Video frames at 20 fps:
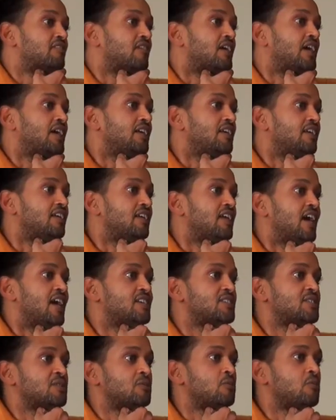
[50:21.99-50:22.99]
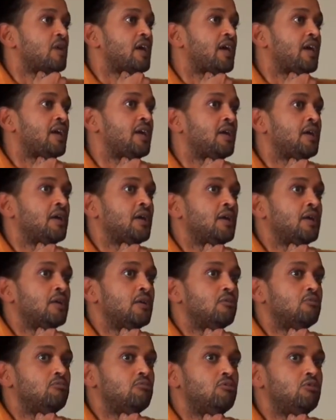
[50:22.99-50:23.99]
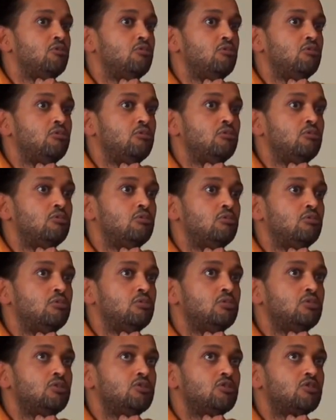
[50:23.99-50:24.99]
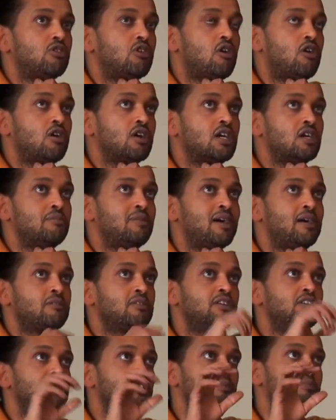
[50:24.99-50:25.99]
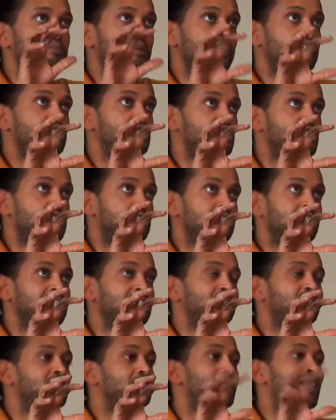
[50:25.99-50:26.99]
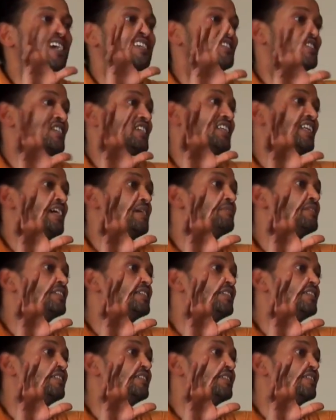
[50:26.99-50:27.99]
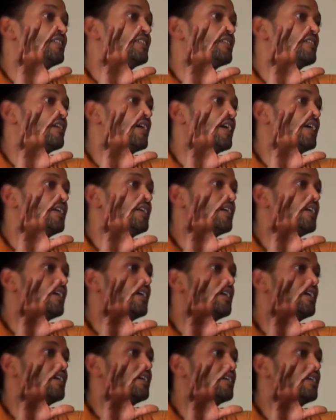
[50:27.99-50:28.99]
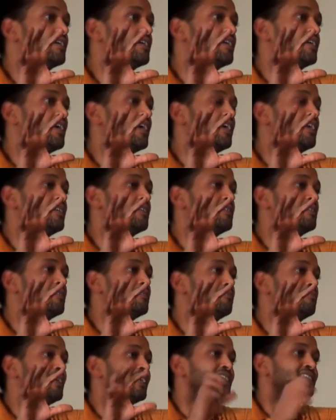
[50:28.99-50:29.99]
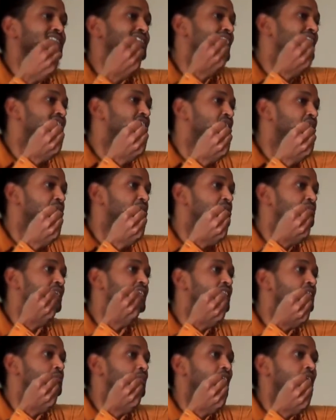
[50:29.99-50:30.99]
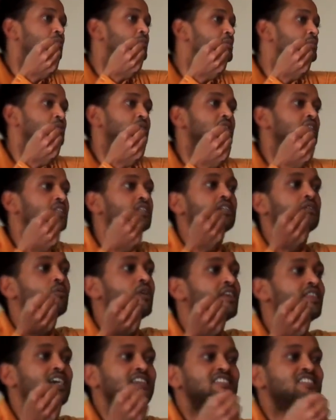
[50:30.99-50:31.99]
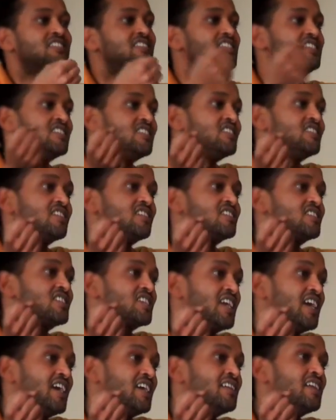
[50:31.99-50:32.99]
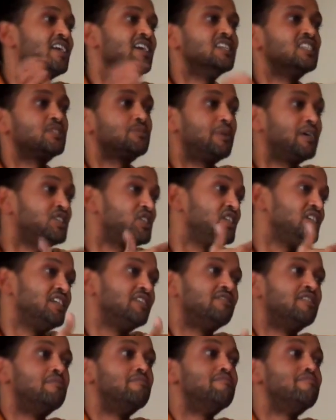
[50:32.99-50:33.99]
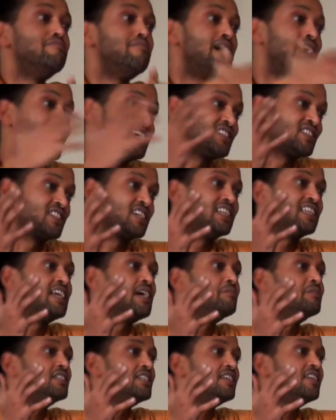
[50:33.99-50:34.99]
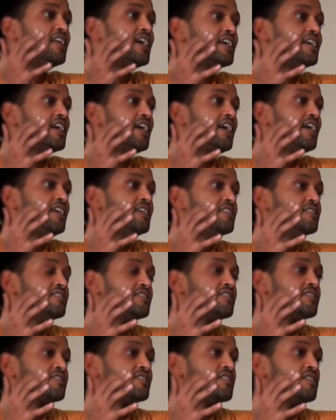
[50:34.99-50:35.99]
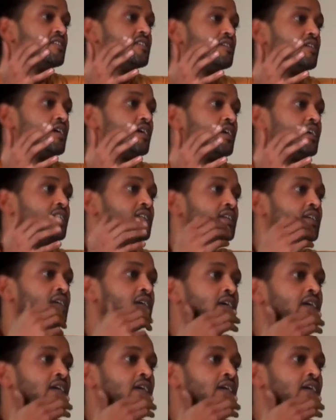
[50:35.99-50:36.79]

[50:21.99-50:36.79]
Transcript: right? It has a way to talk about and to picture even mass calamity, right? And make it tangible, make it palpable in a way that statistics can't, especially of a mass calamity like AIDS, right?